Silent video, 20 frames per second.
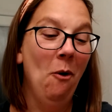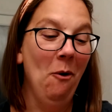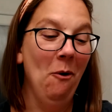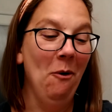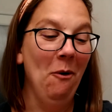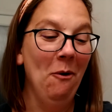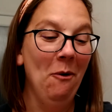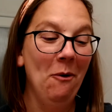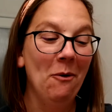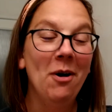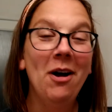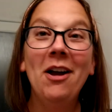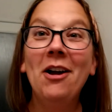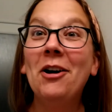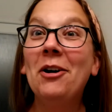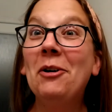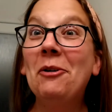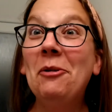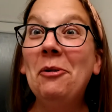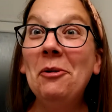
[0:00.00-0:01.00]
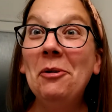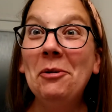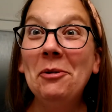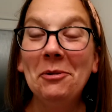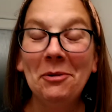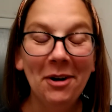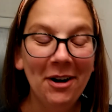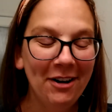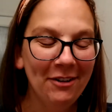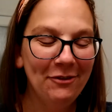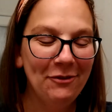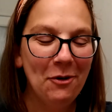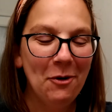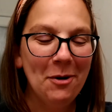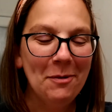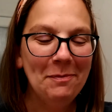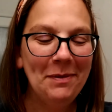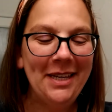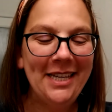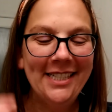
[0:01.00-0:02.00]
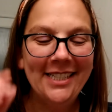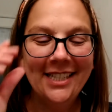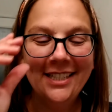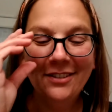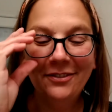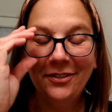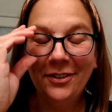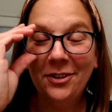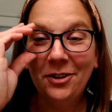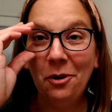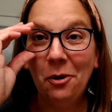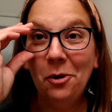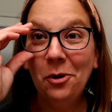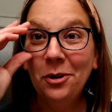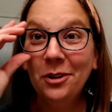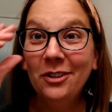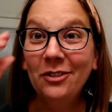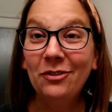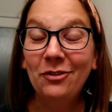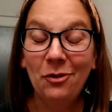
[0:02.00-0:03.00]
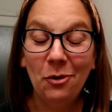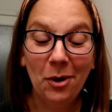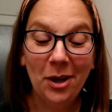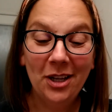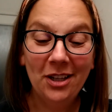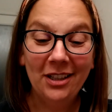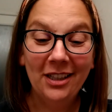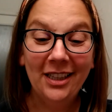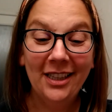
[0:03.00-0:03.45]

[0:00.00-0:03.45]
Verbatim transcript: Oh, ooh, four pieces of gold foil